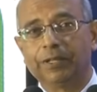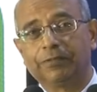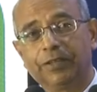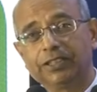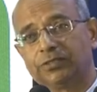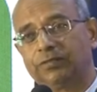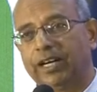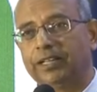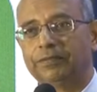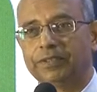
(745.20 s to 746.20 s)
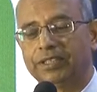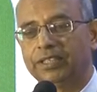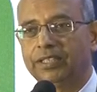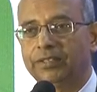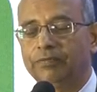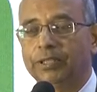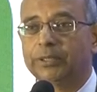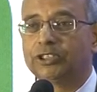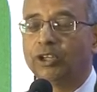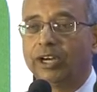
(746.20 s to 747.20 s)
first 5. We
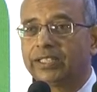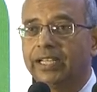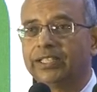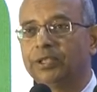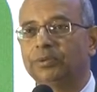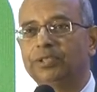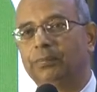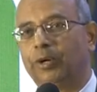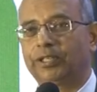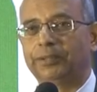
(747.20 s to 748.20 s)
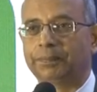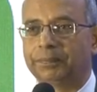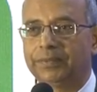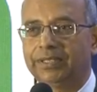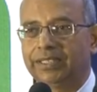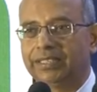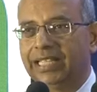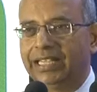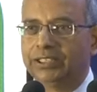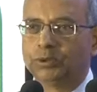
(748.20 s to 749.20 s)
must not get into the bottom.
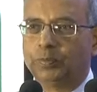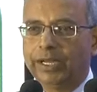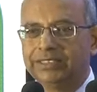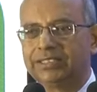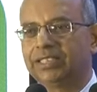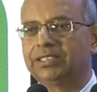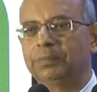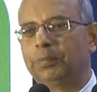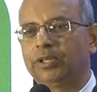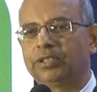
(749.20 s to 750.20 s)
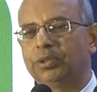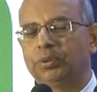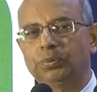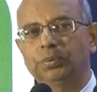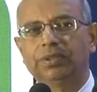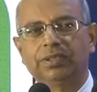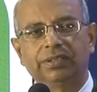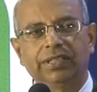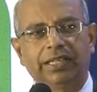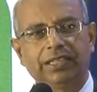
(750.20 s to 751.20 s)
That is one such important tool
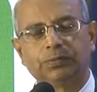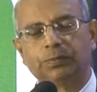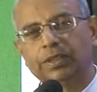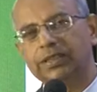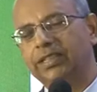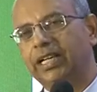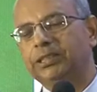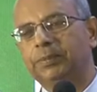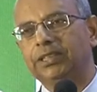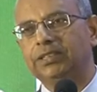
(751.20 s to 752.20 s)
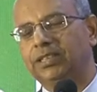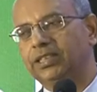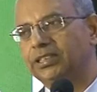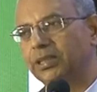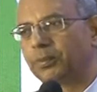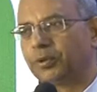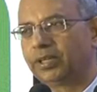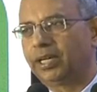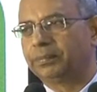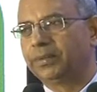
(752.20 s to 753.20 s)
that has worked in aspirational district
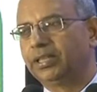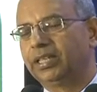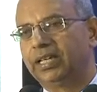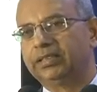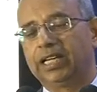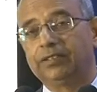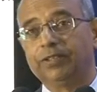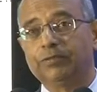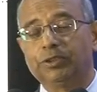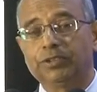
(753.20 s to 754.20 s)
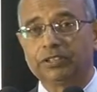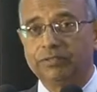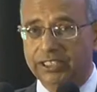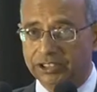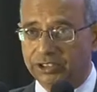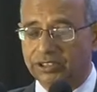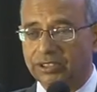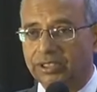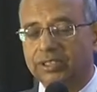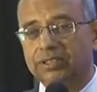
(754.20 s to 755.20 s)
program, and that we would request
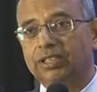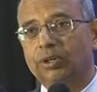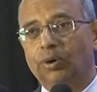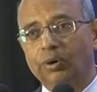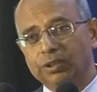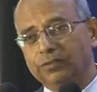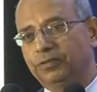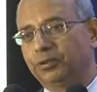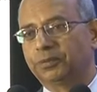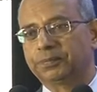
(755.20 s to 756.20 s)
that all of you